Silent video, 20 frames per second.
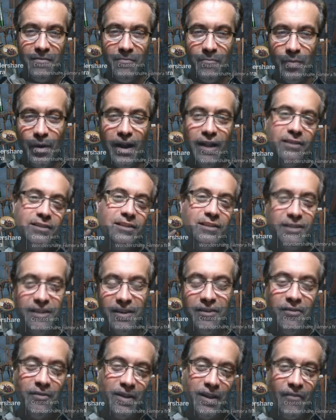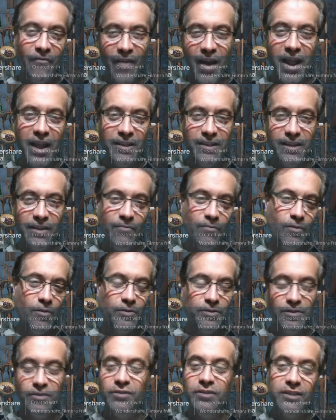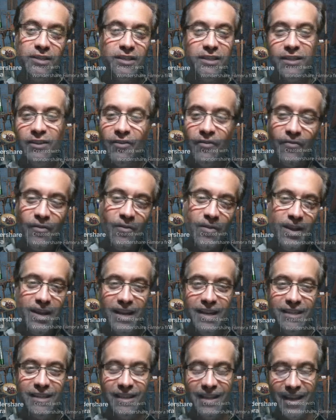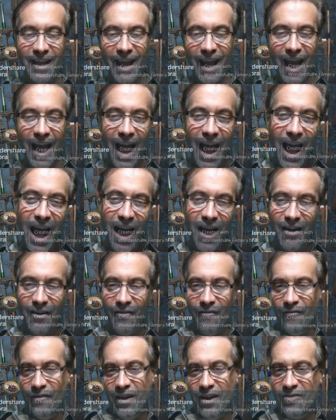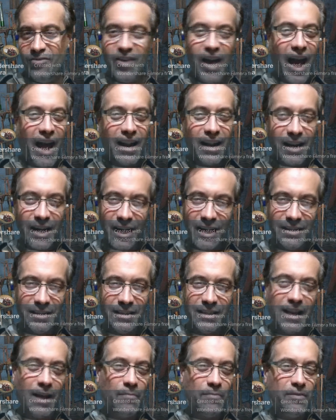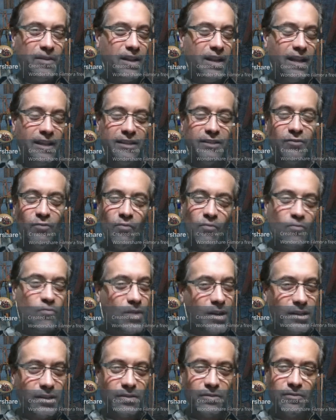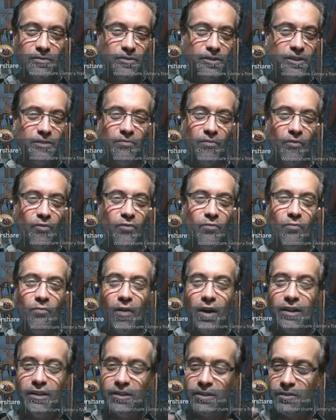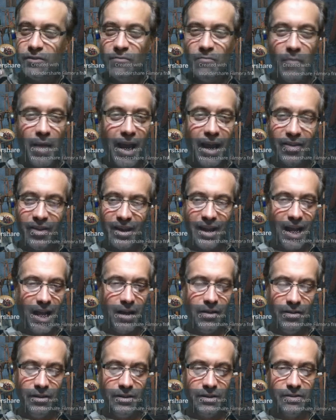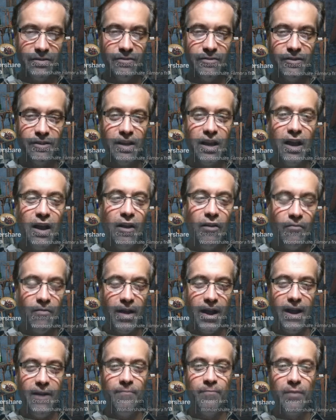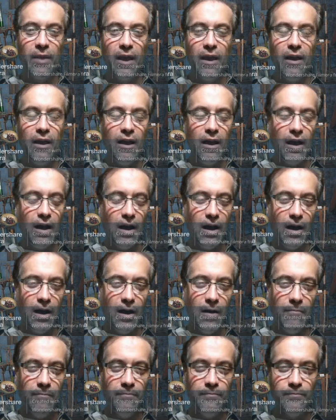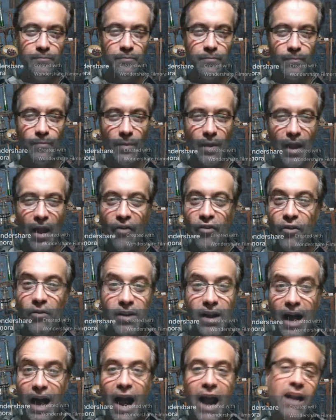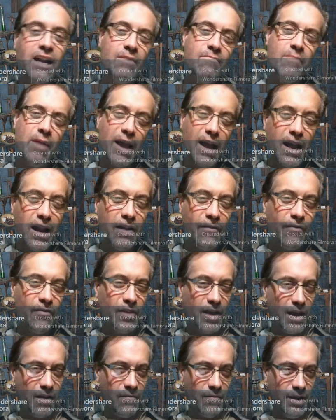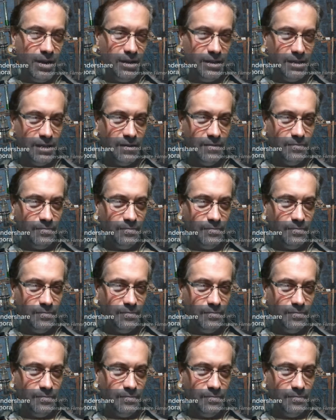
it's still, in a fantasy world, you could still very easily have that concept that it's the wizards who are the ones who make the calendars, right? And they're in high demand for that reason.